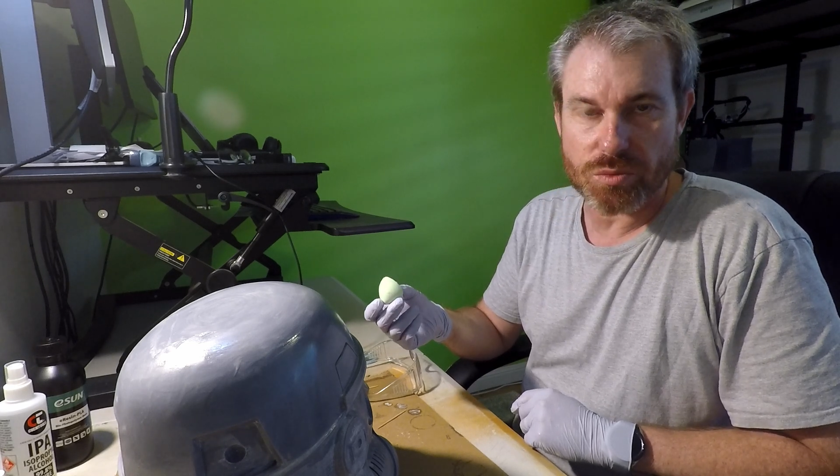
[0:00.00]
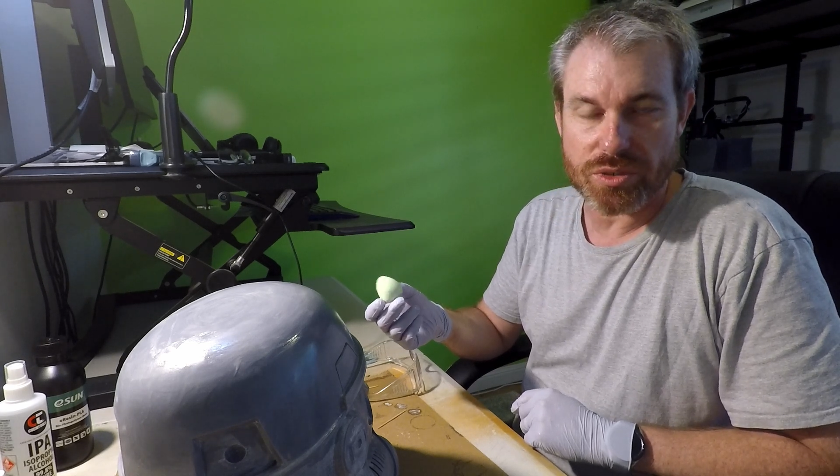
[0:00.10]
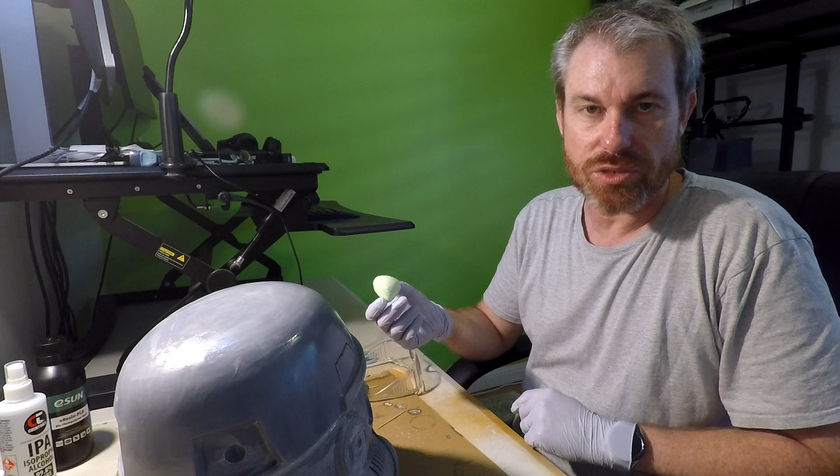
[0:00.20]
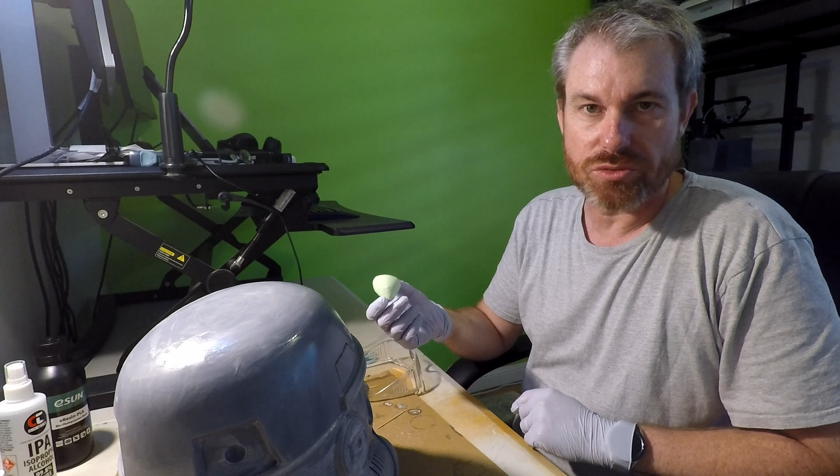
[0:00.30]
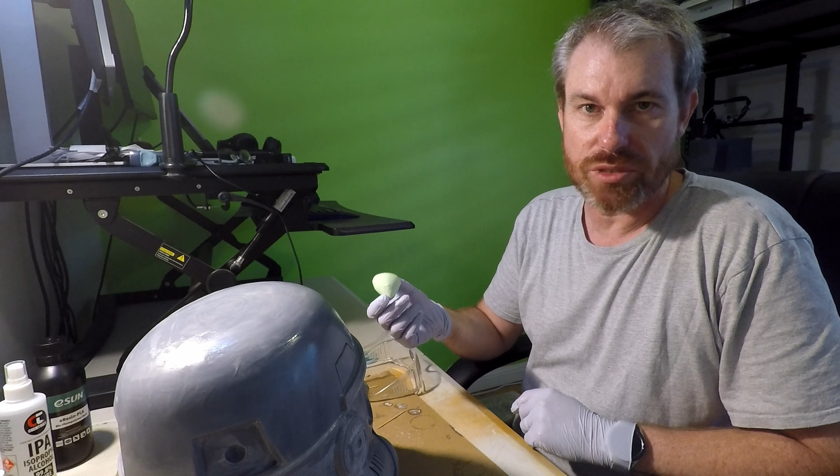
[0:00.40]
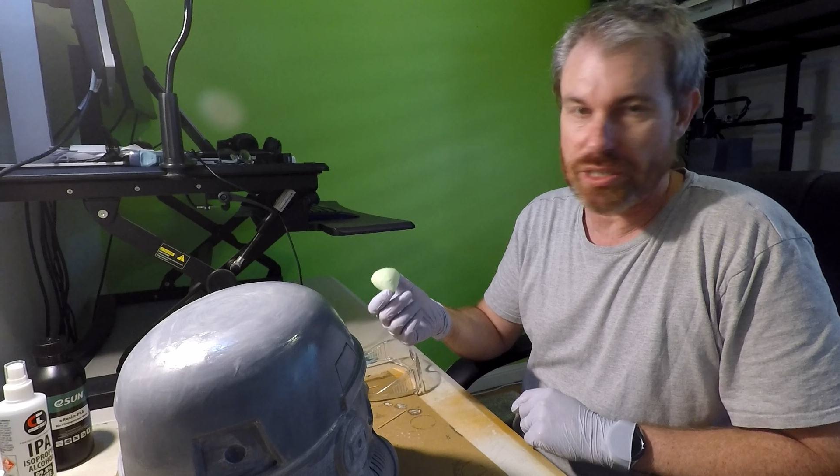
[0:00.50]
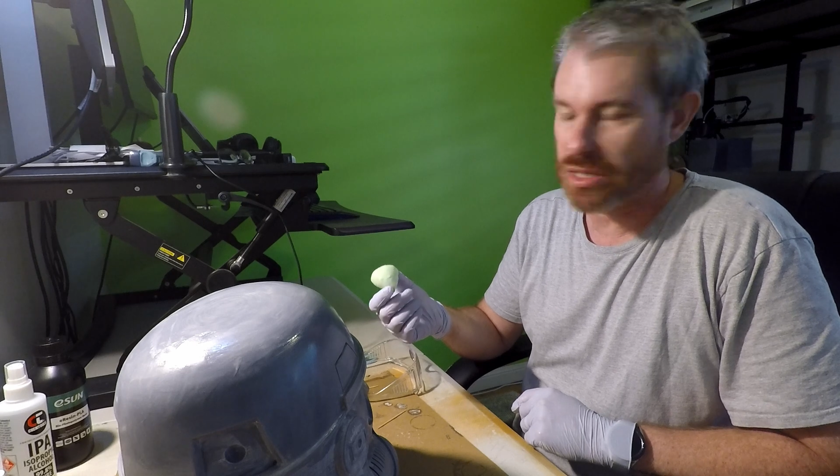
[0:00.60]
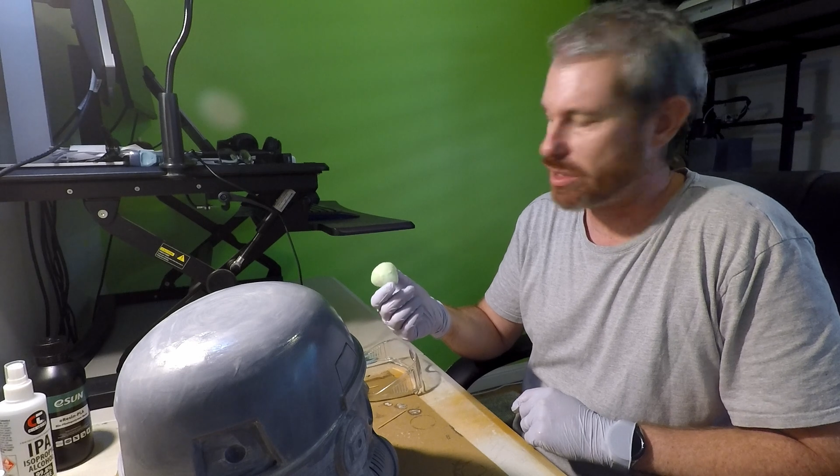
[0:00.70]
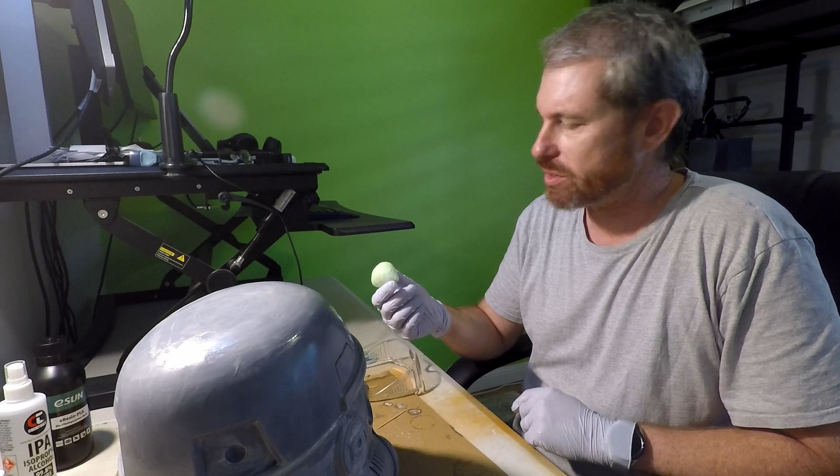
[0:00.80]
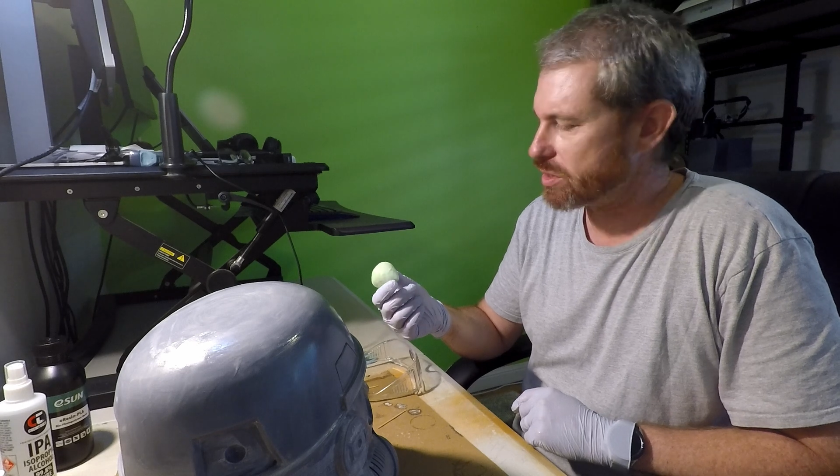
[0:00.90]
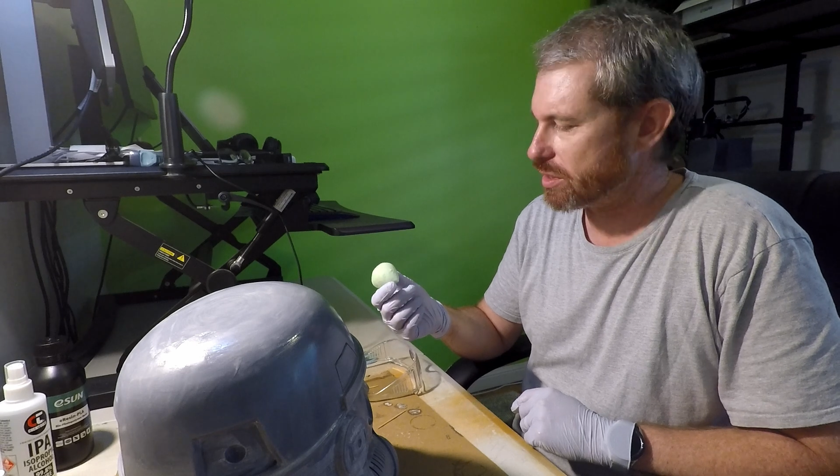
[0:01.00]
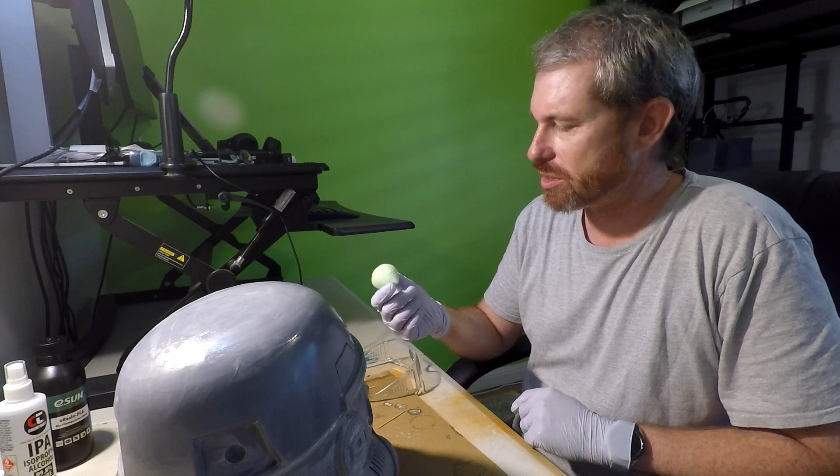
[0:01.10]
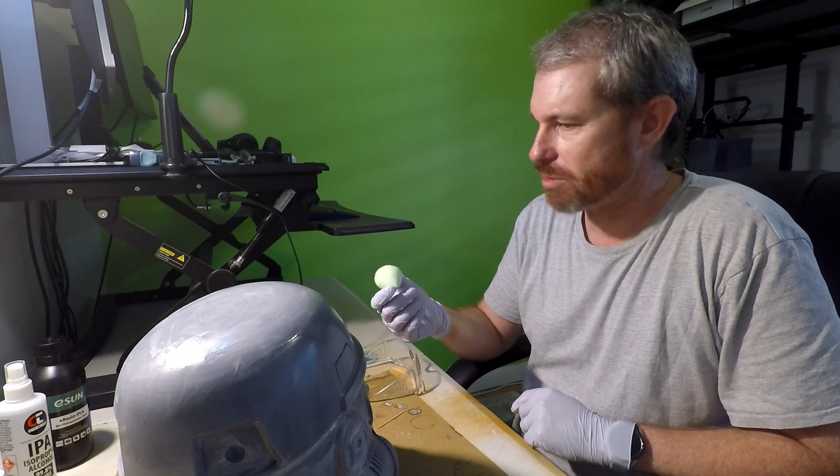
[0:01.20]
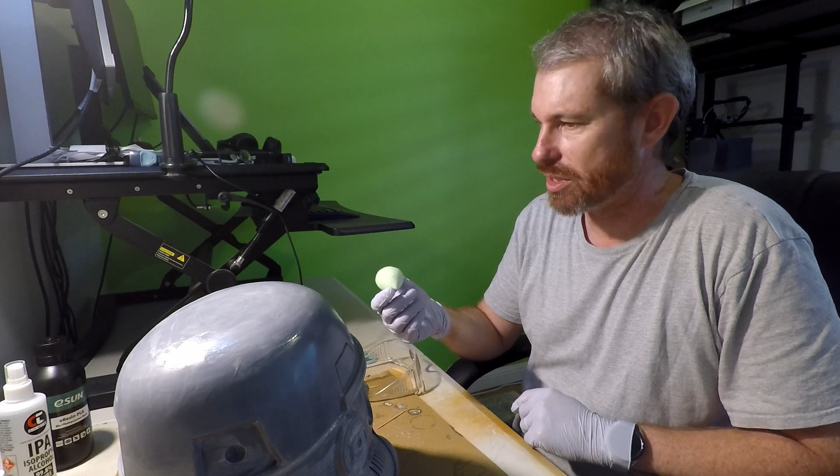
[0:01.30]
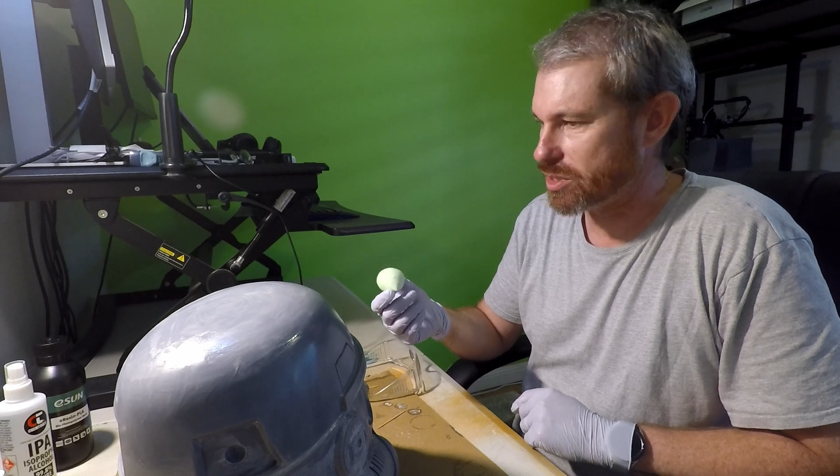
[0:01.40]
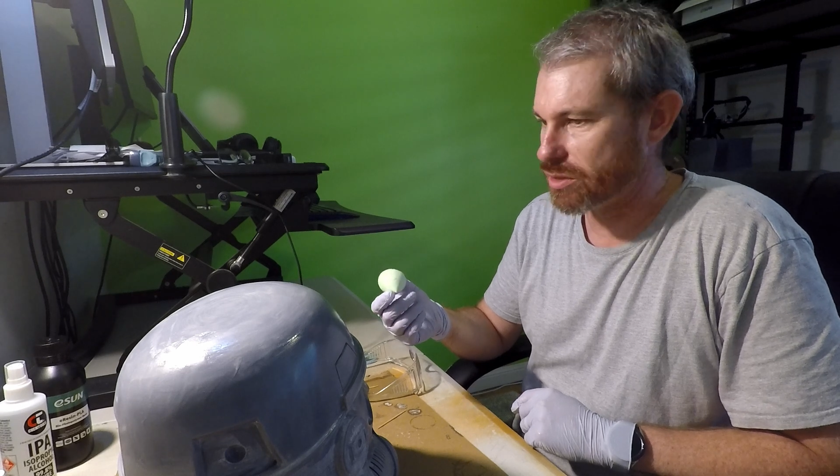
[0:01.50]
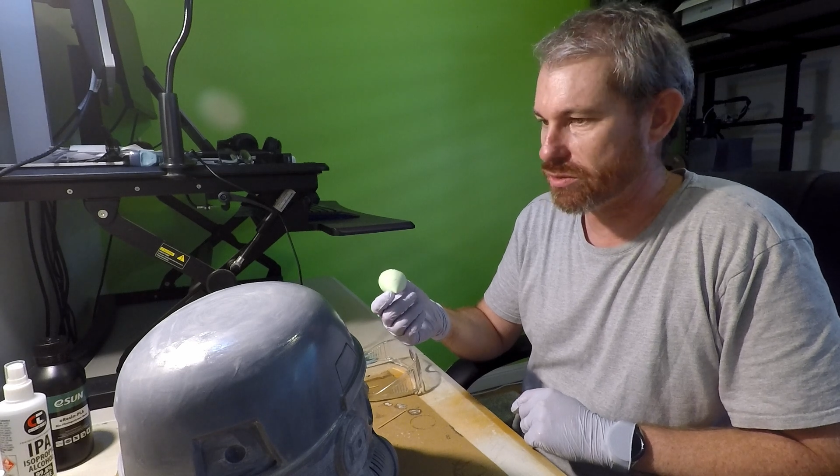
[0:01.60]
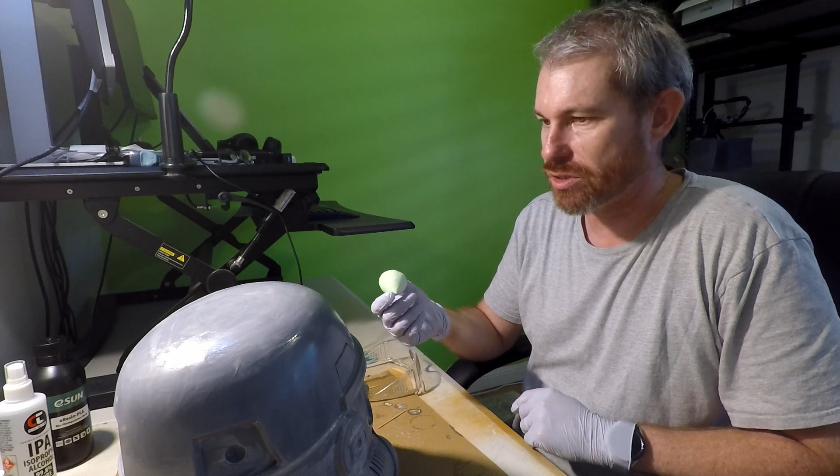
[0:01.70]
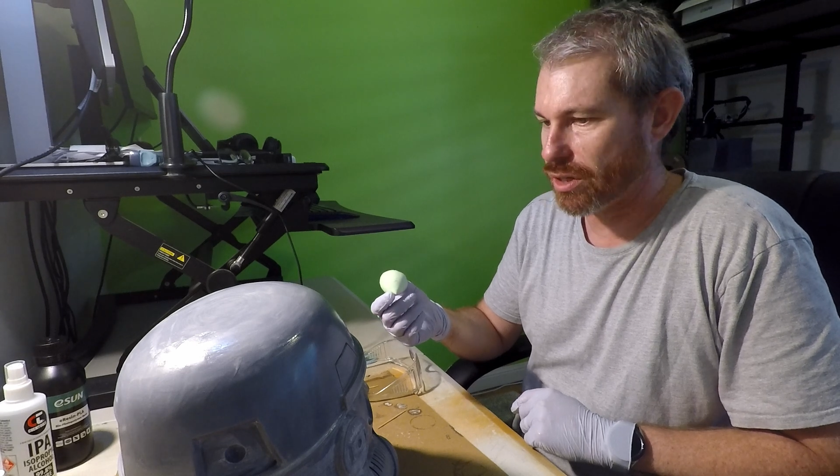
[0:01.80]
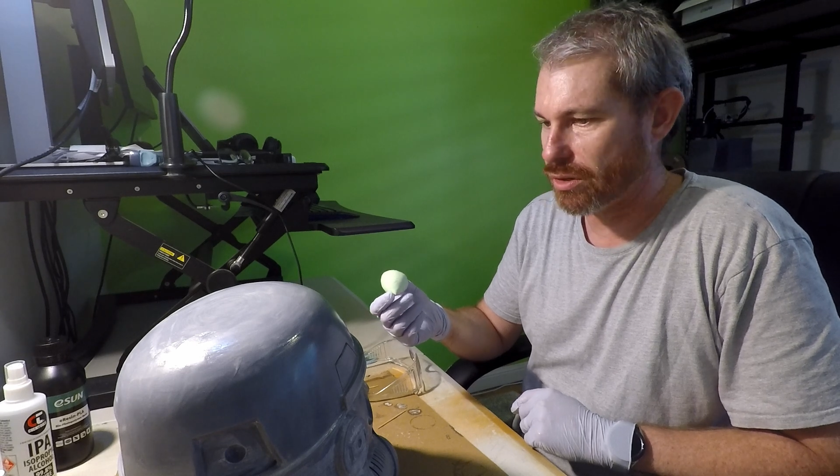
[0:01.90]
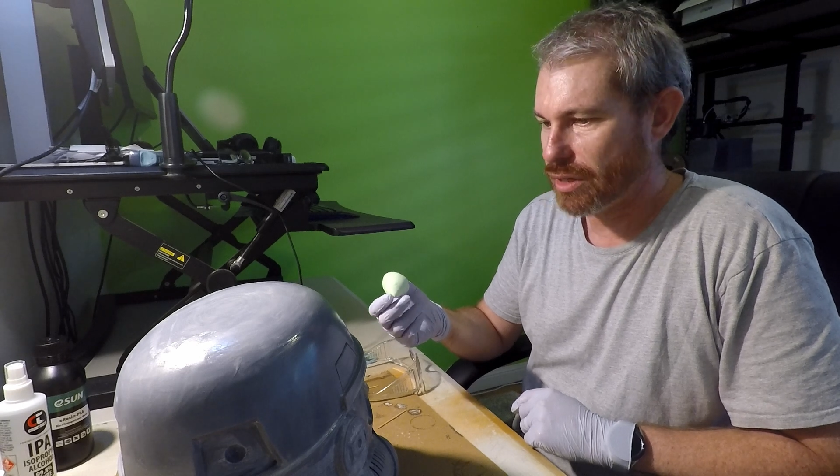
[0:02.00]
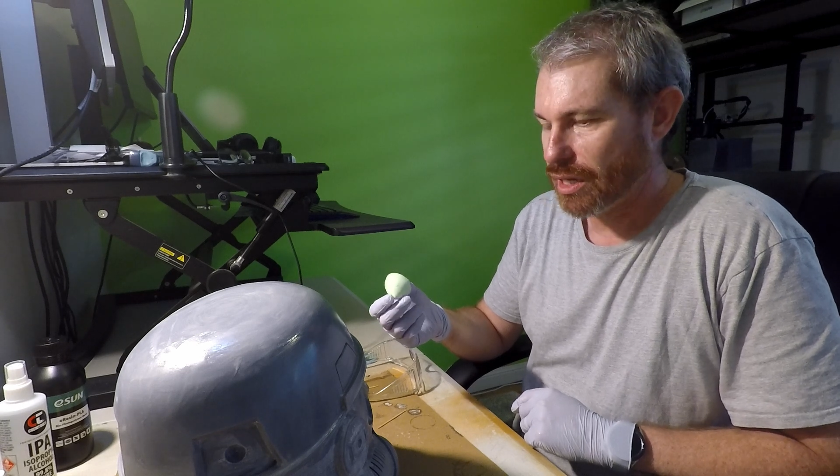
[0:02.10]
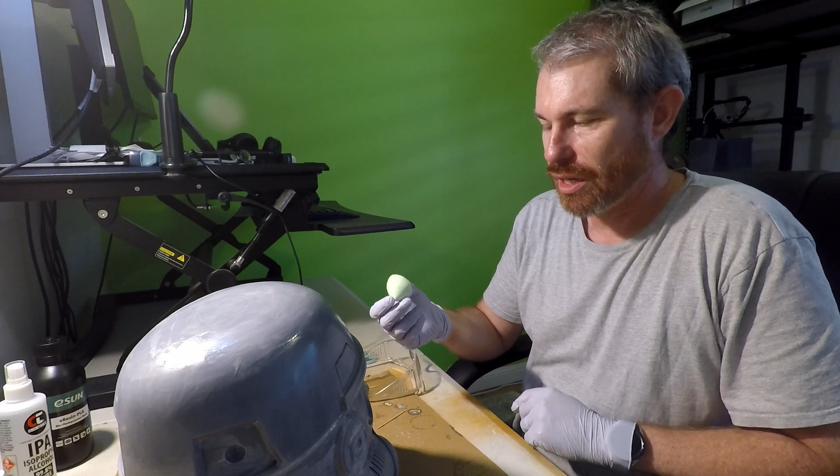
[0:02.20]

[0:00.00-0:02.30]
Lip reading: which is ridiculously expensive. So